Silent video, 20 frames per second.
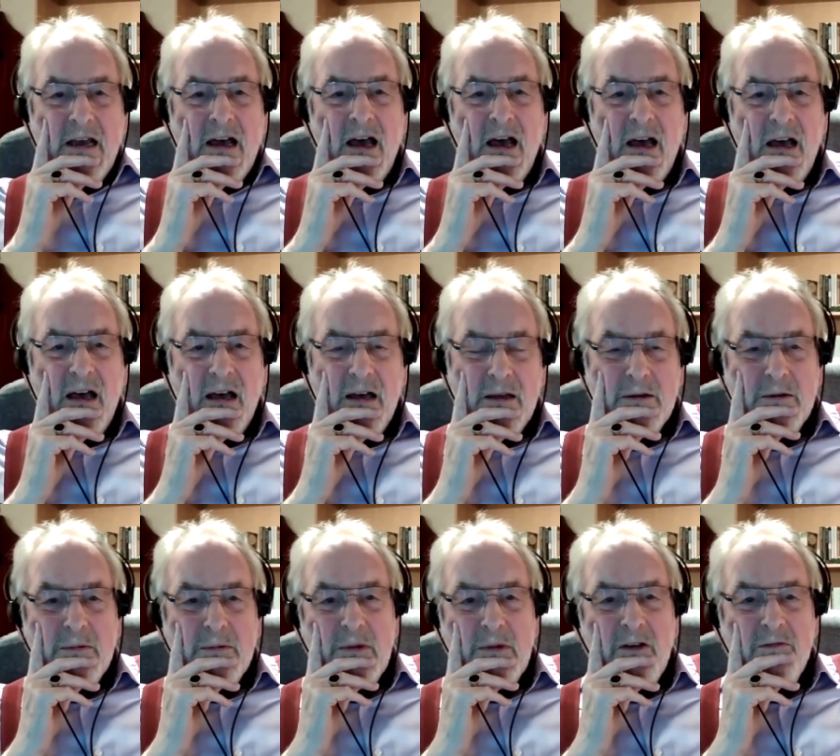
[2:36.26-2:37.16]
uh,
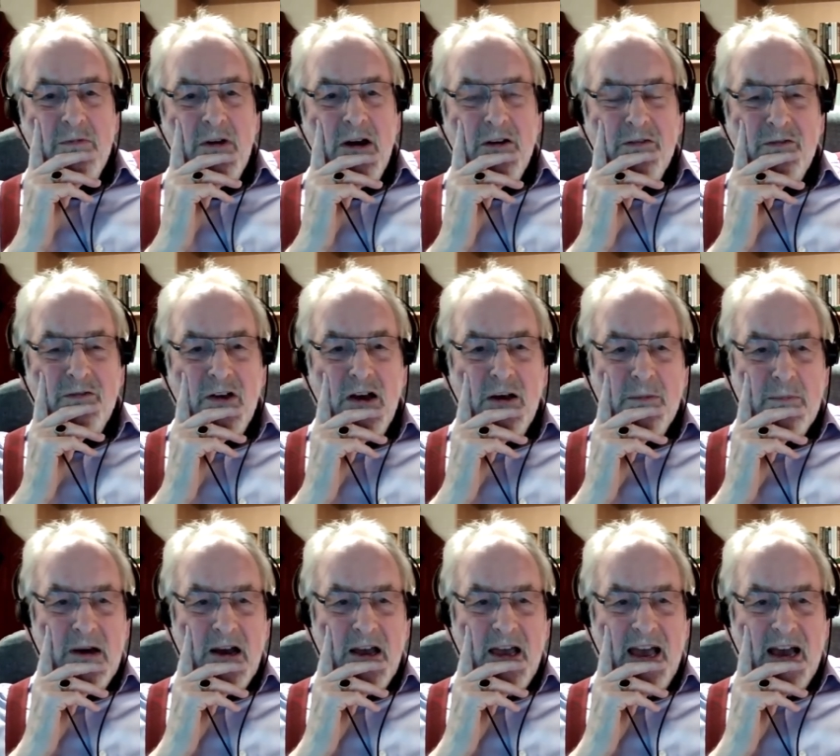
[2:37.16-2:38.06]
of, of uh,
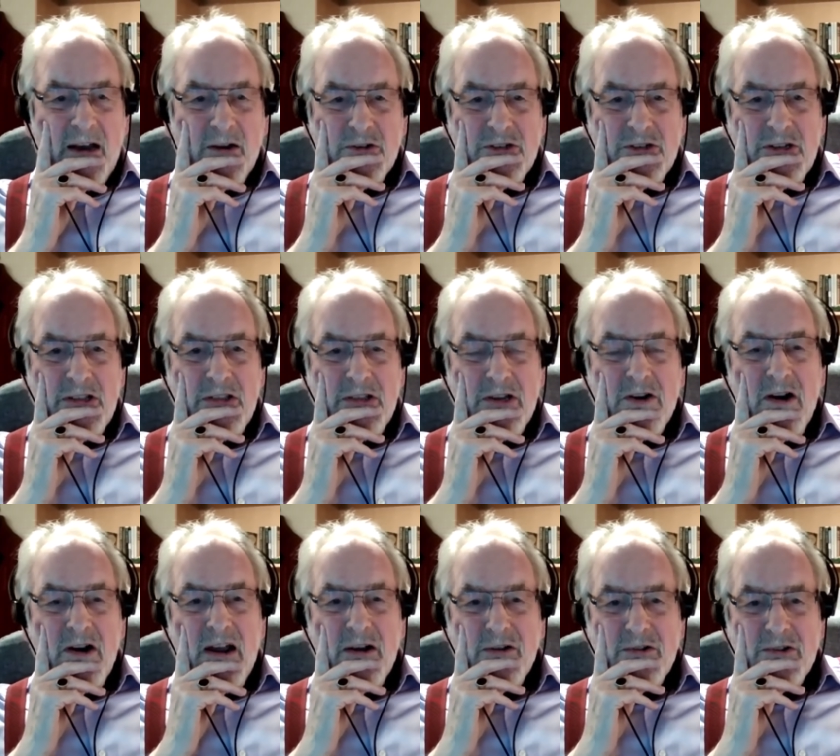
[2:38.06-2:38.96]
my house in the
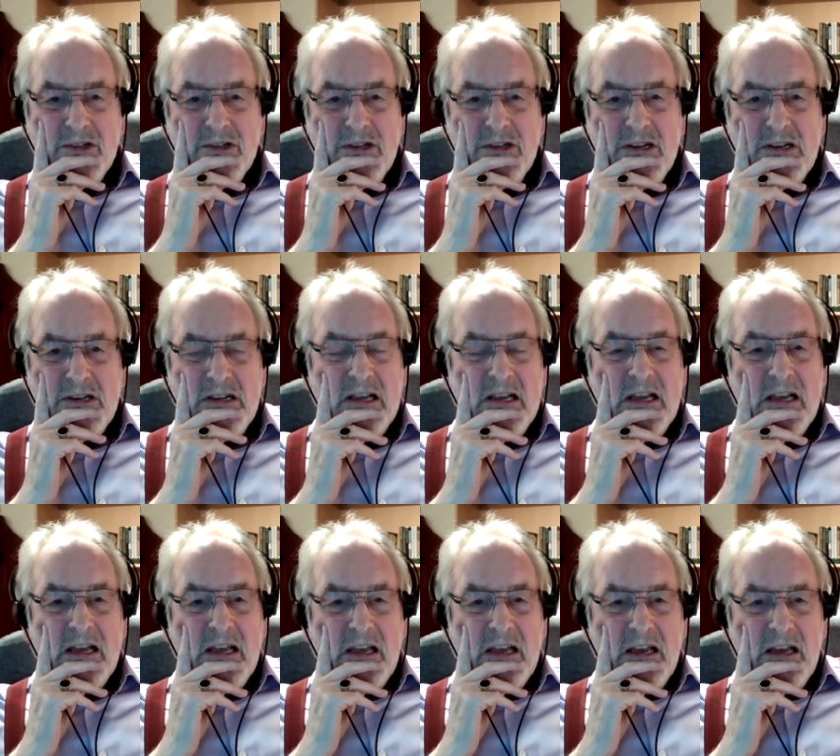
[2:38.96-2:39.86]
grounds in,
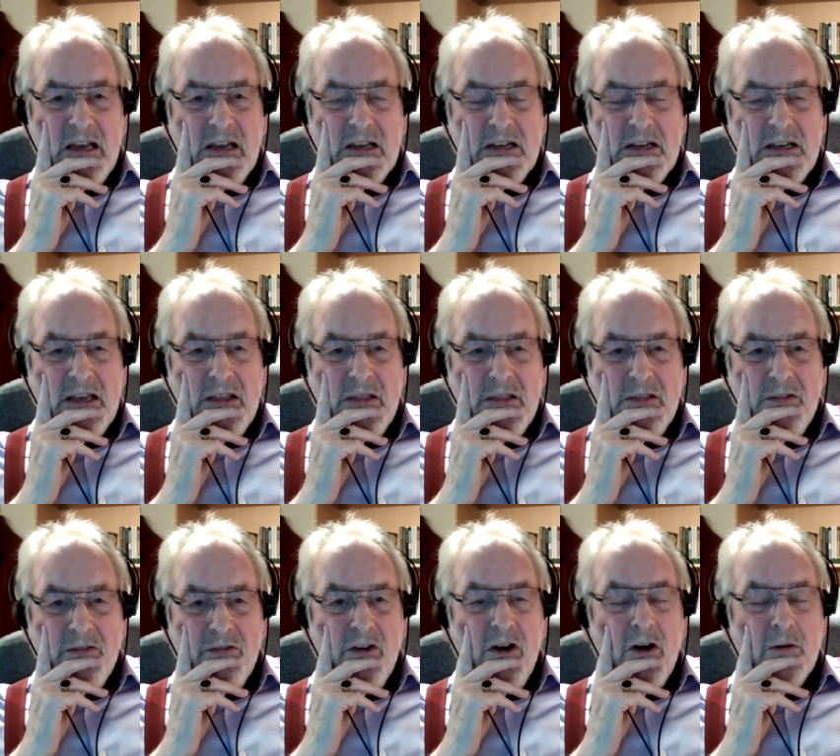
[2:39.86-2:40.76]
uh, in
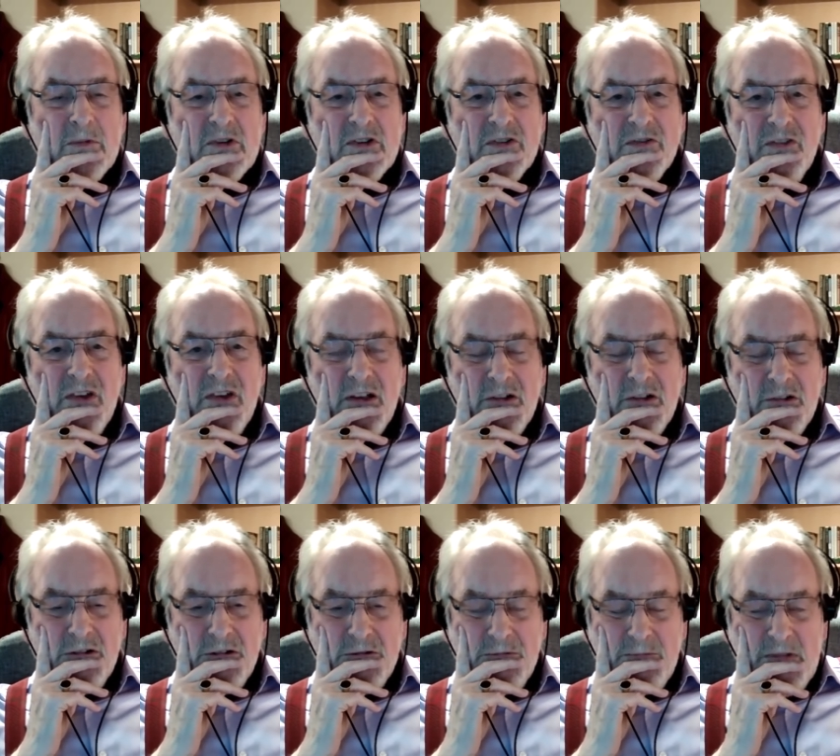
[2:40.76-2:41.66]
the farmer's
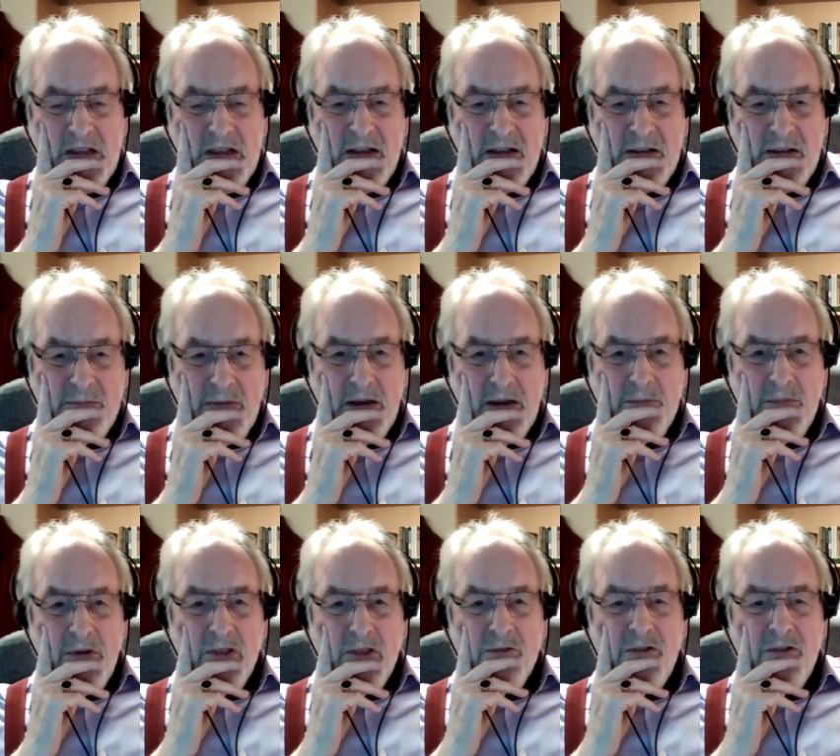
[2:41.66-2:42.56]
field. My
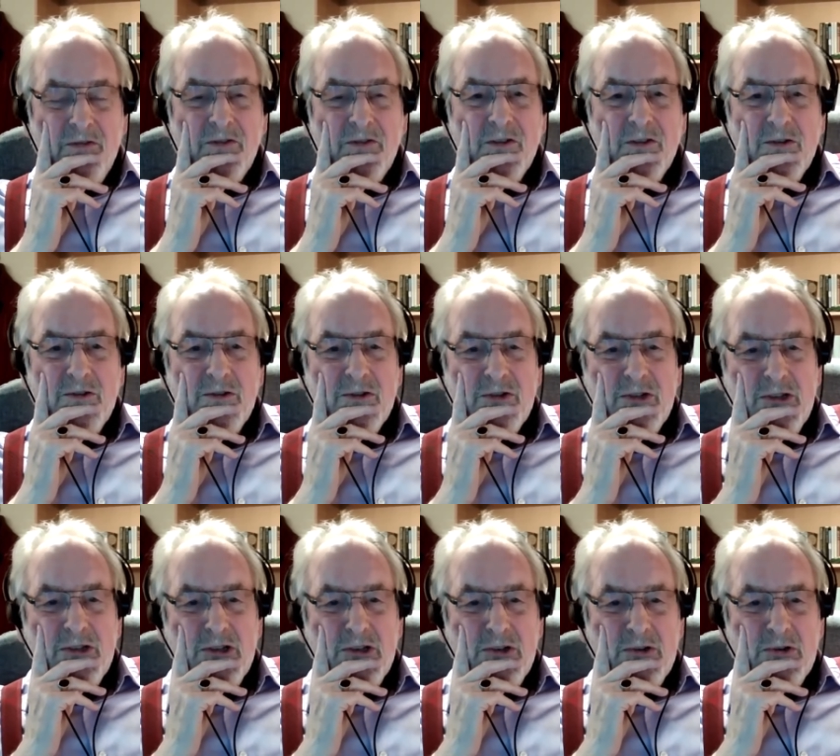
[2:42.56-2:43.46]
mother
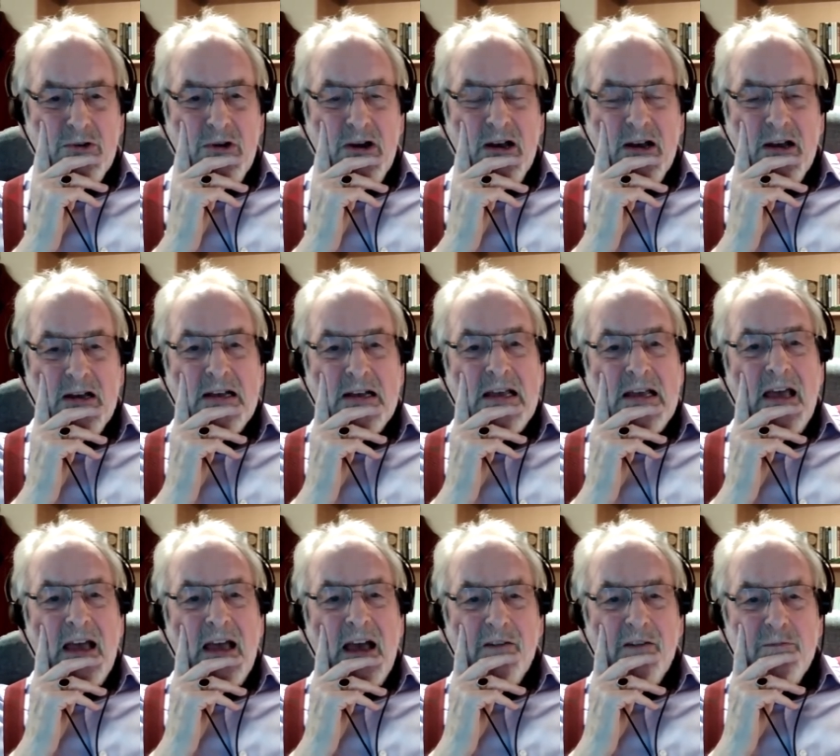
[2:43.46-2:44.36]
refused to uh,
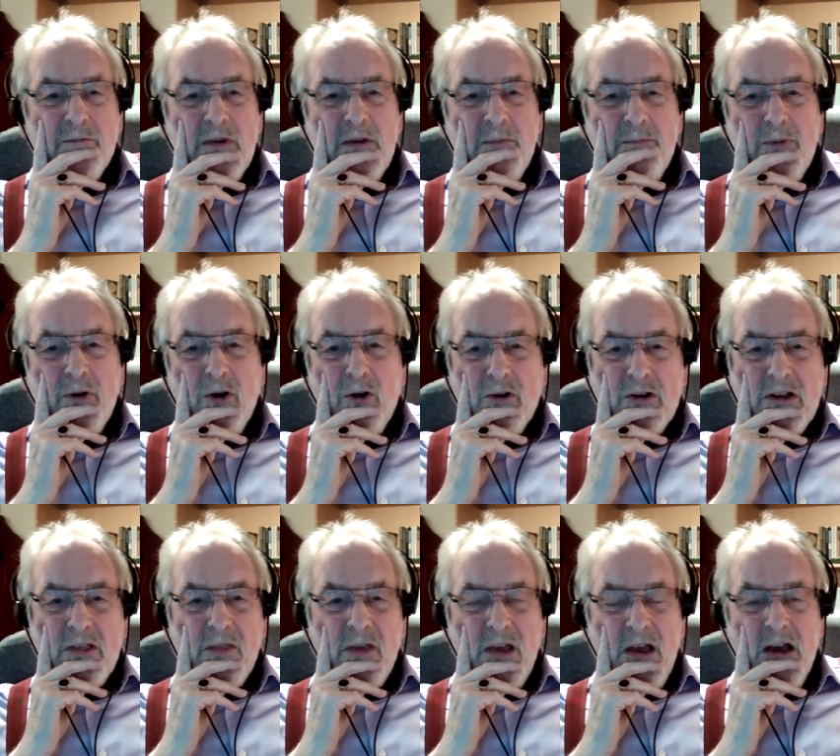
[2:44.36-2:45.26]
have me born
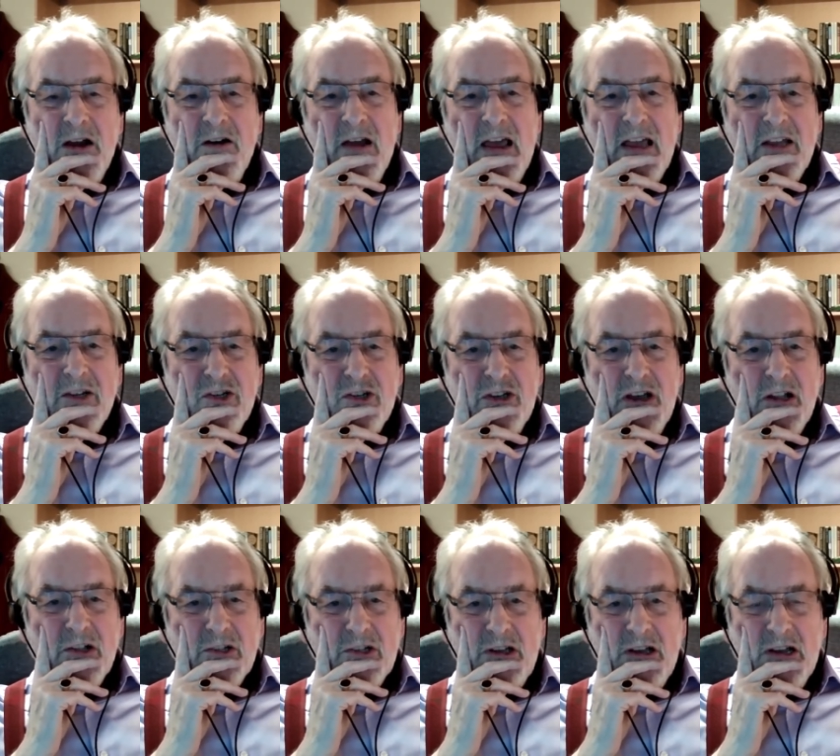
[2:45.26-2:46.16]
in the air raid
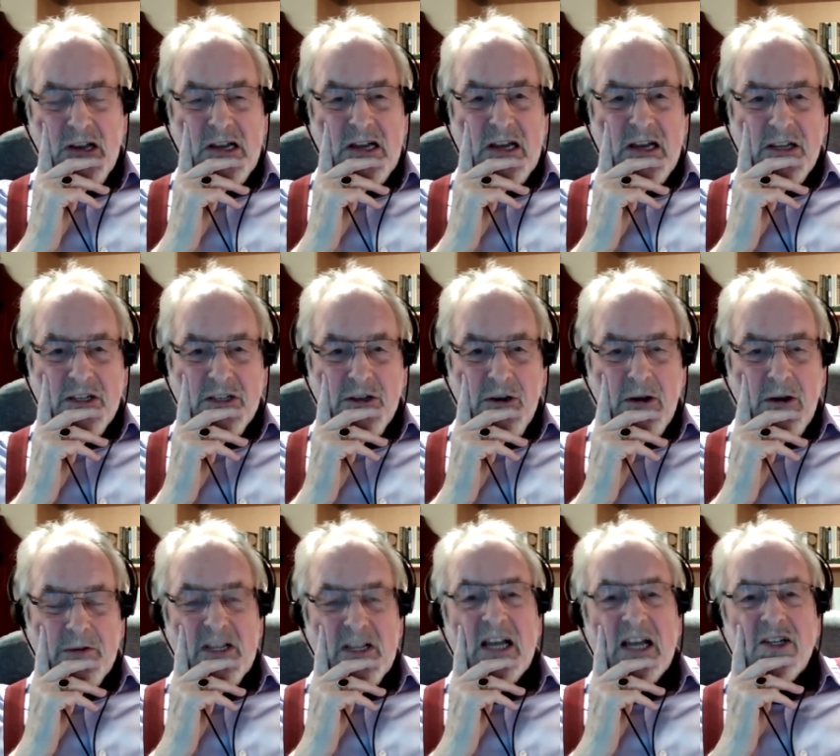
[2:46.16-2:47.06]
shelter, so I
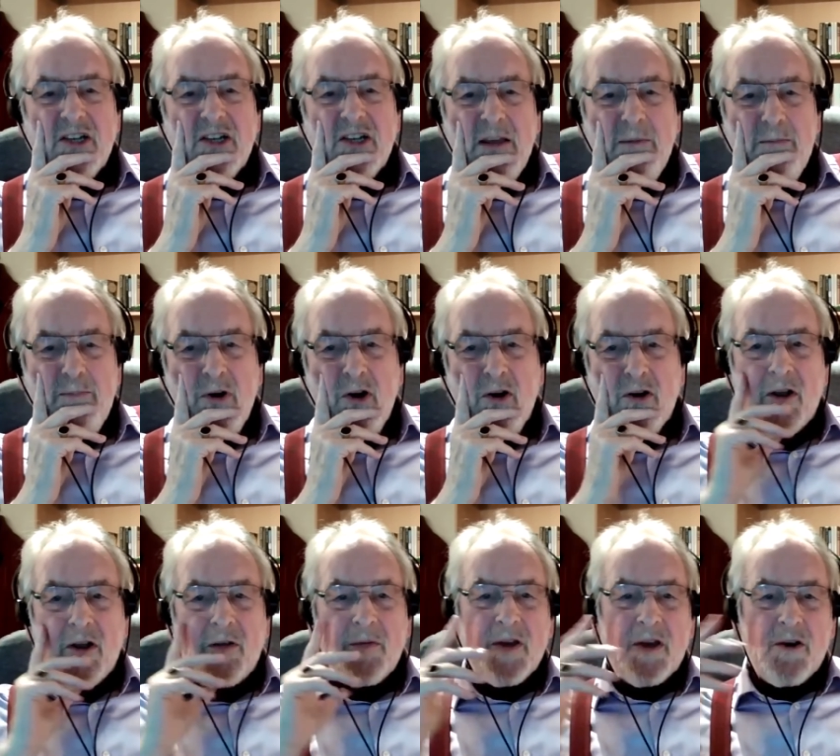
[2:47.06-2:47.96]
was actually born
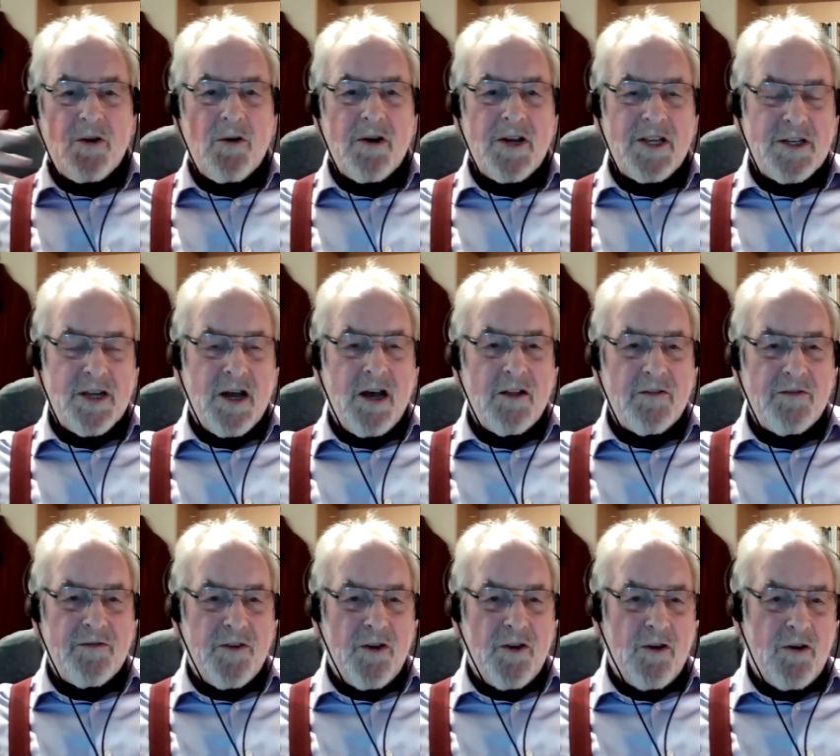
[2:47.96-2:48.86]
on the quarry tile
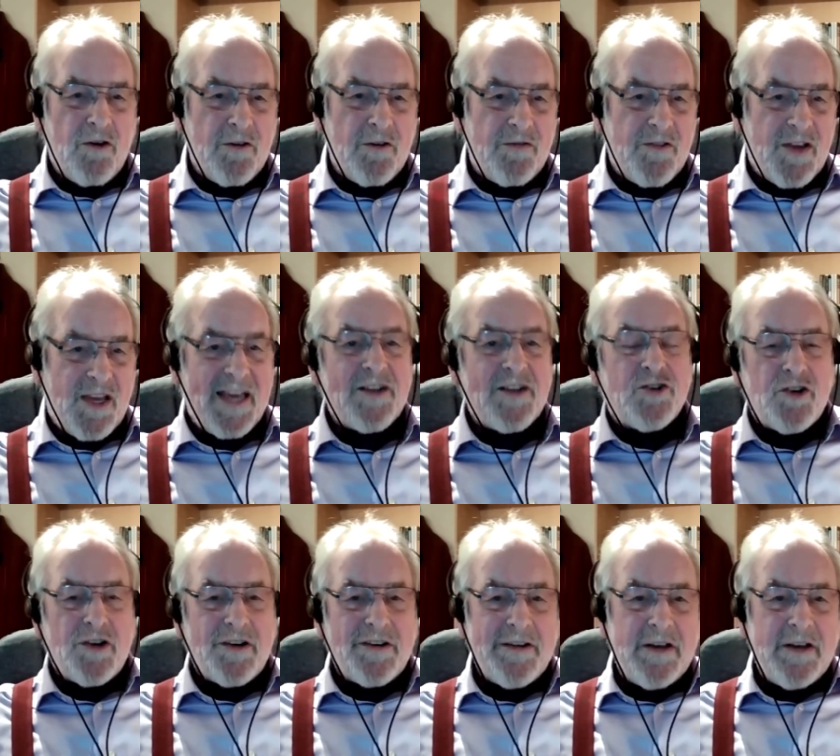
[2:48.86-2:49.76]
floor of the
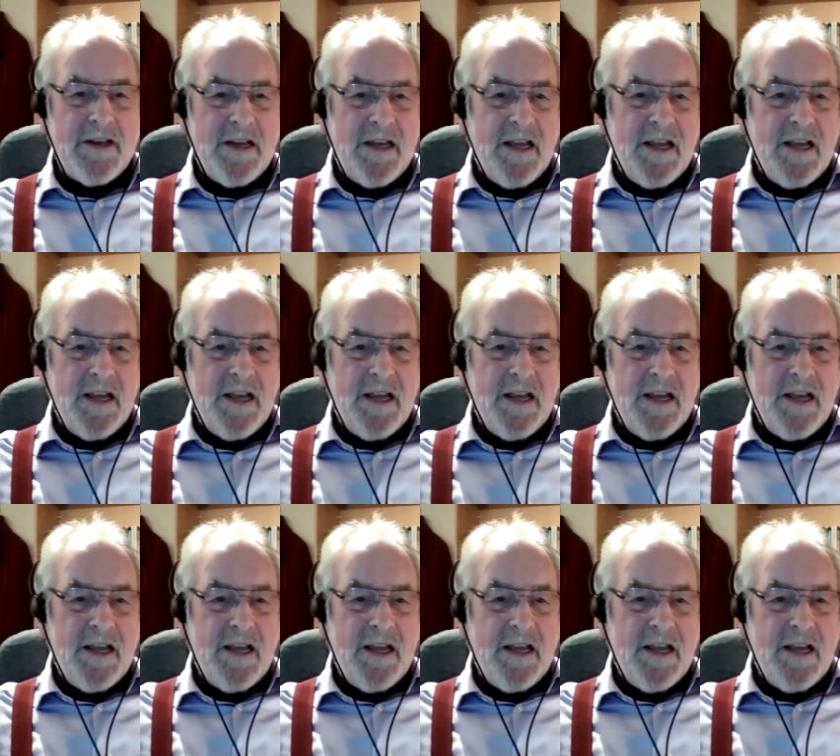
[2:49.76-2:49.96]
kitchen.